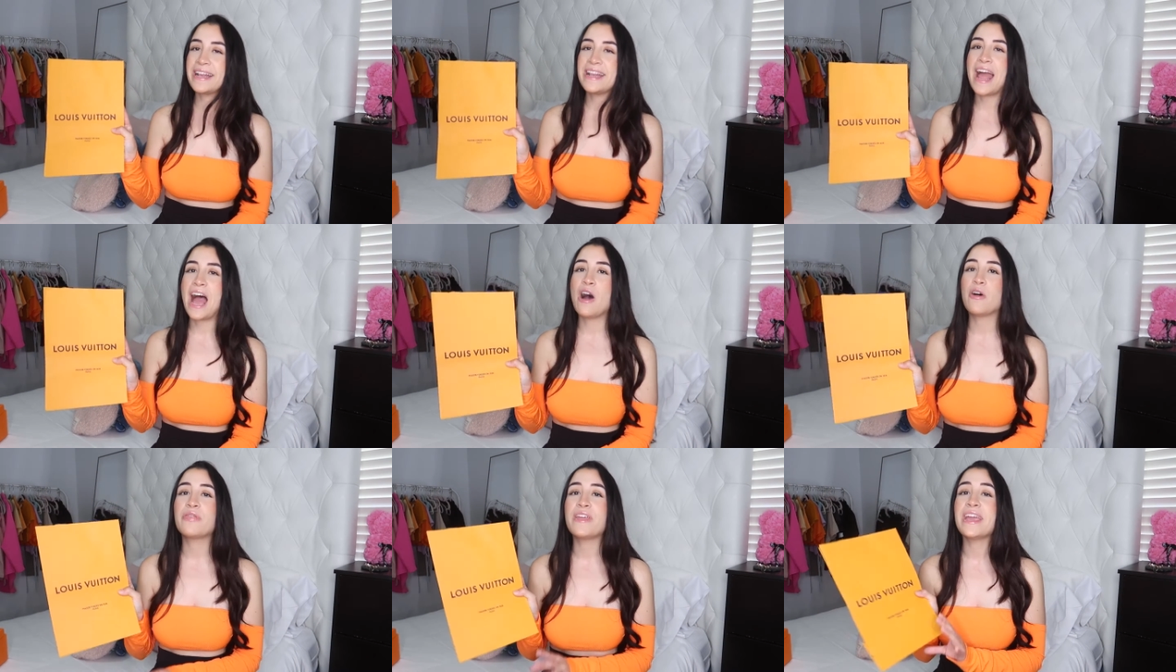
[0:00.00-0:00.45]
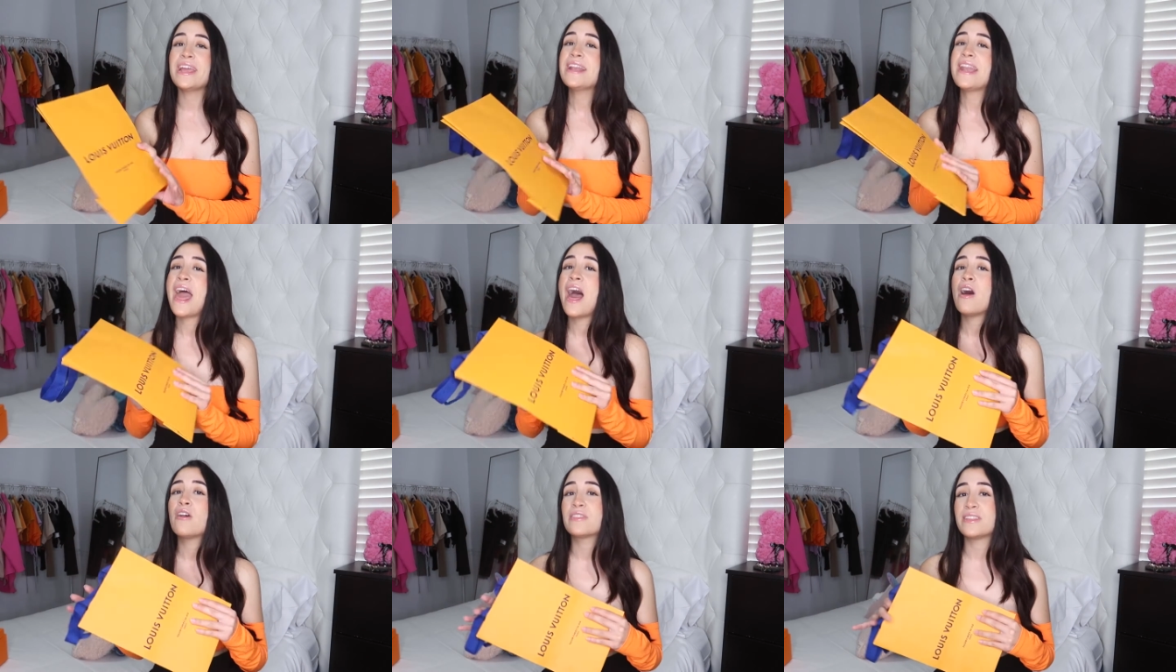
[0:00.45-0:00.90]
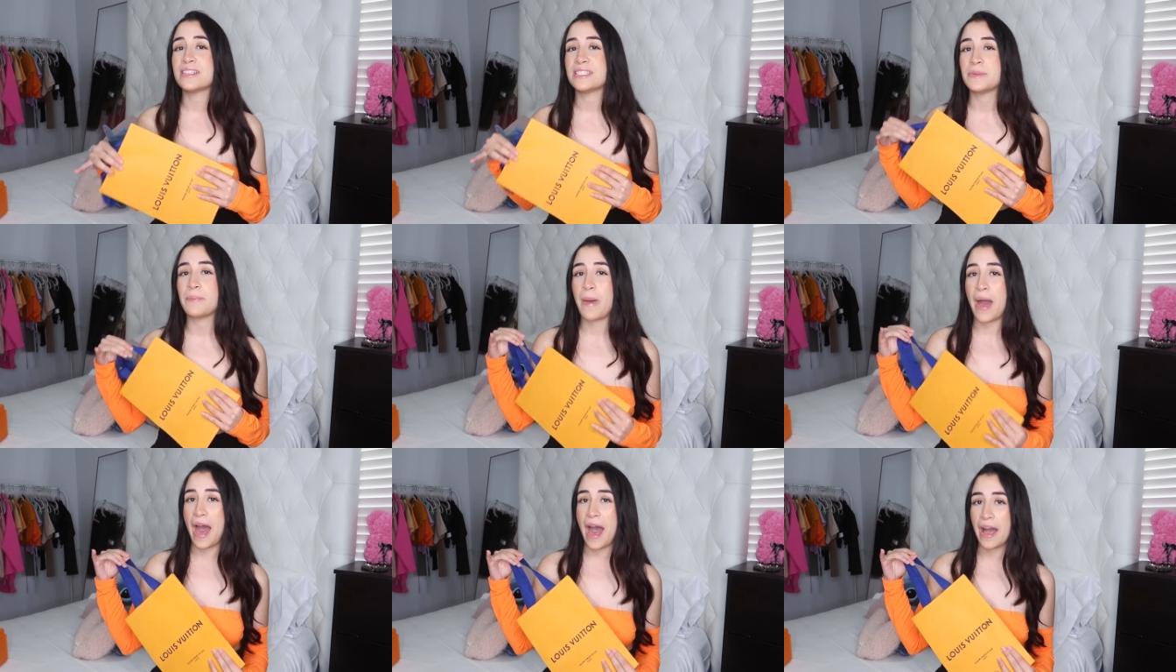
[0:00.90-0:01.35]
Now they nailed this
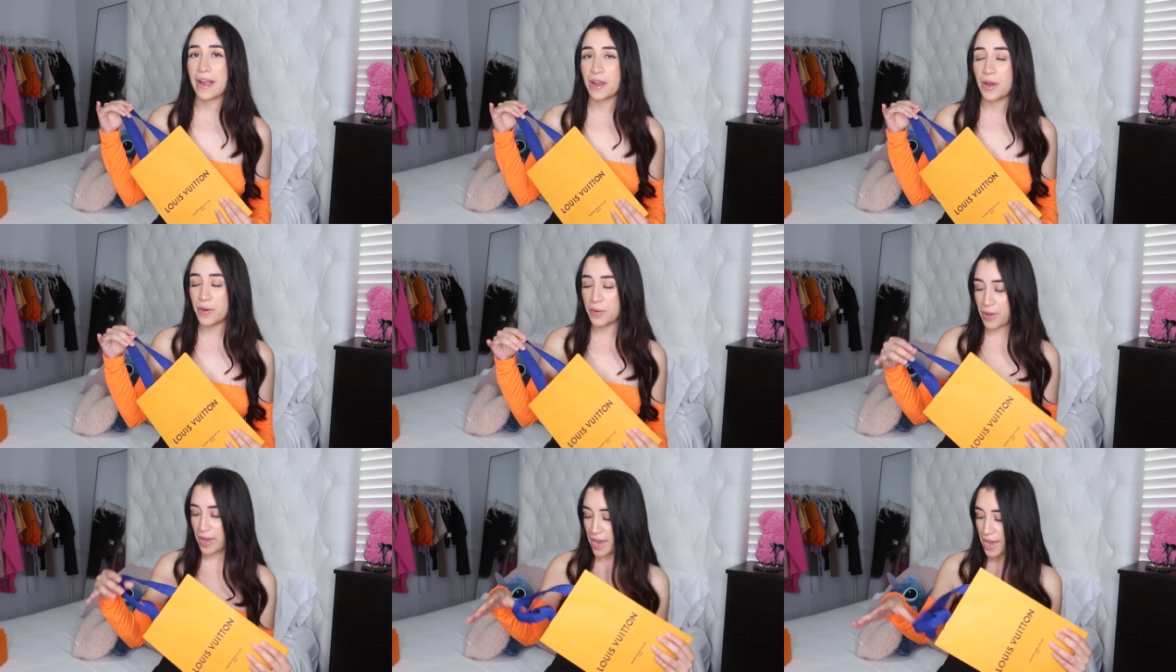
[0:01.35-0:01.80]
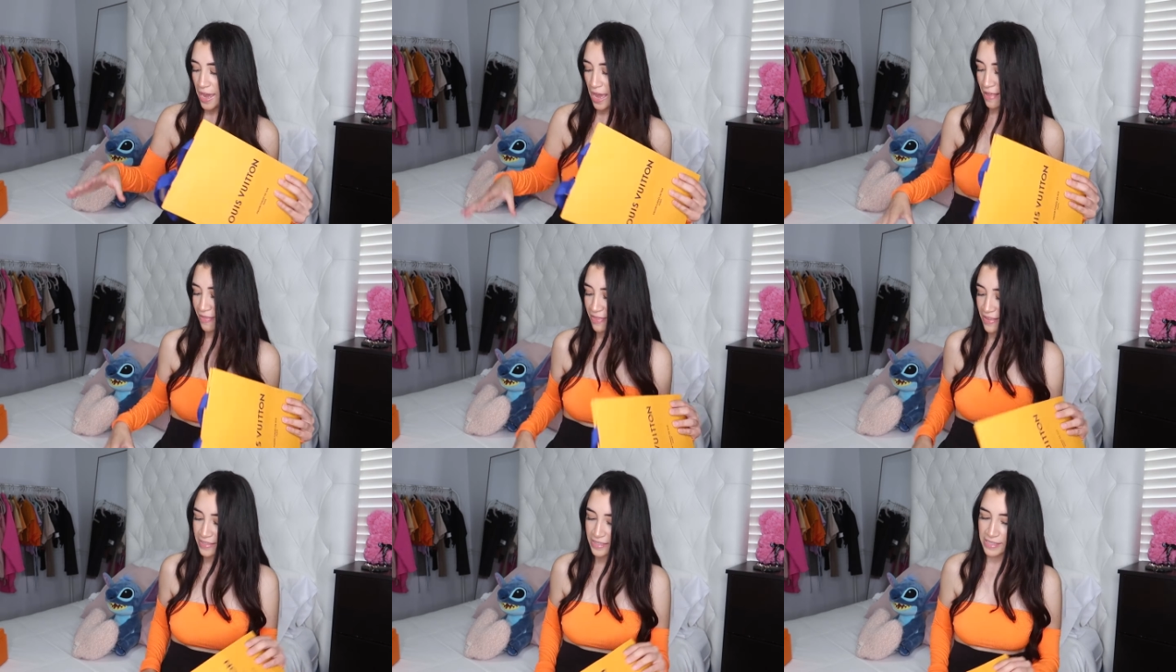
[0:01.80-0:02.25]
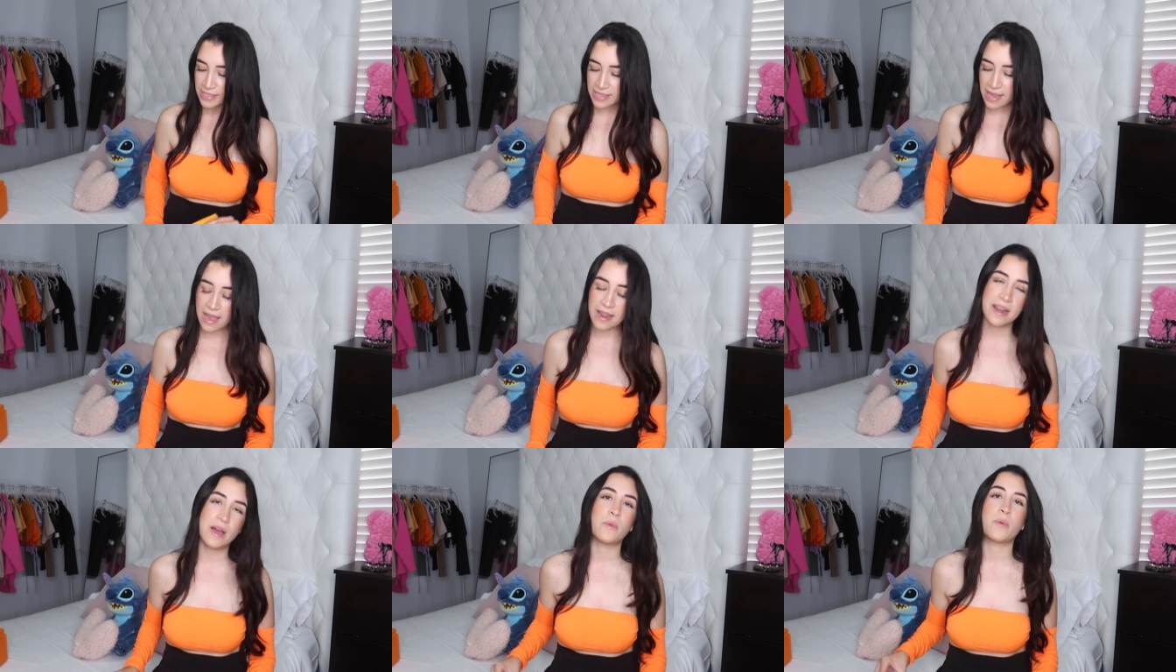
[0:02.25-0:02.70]
bag, okay? And this is
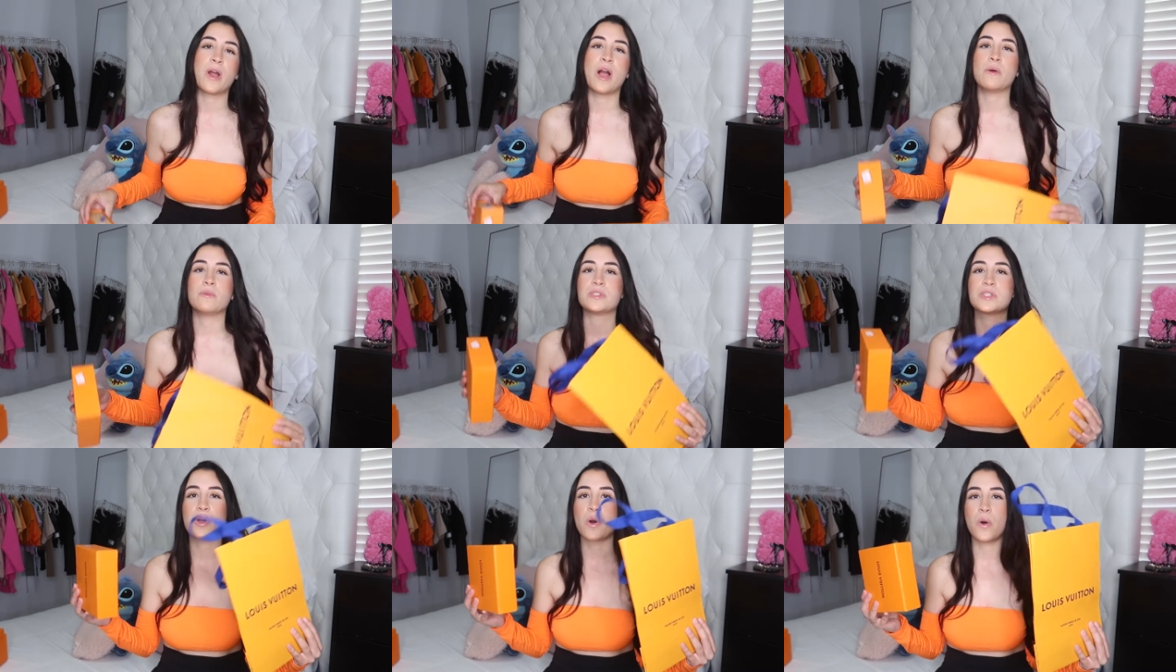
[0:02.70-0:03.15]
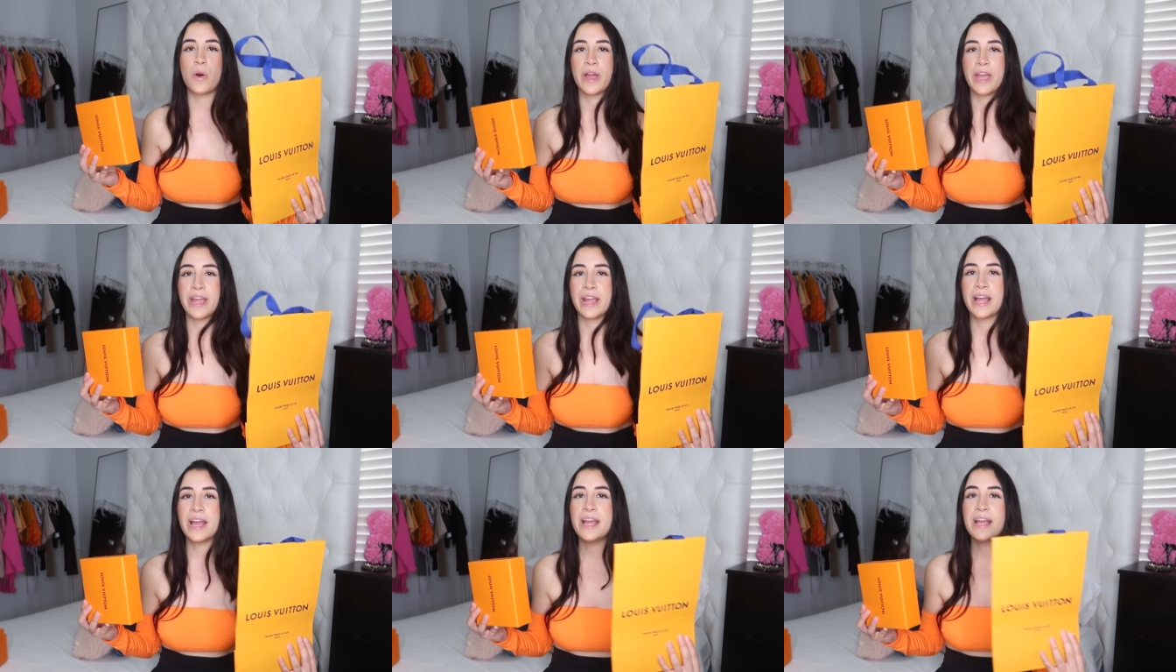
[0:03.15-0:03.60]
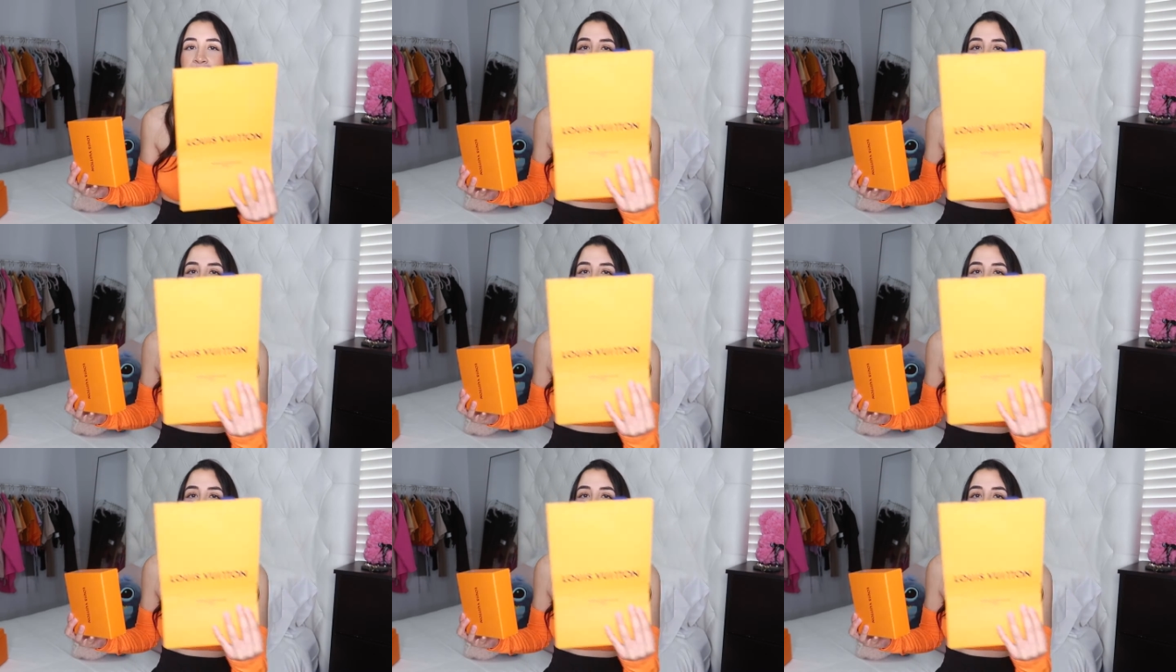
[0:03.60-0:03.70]
kind of where I was going.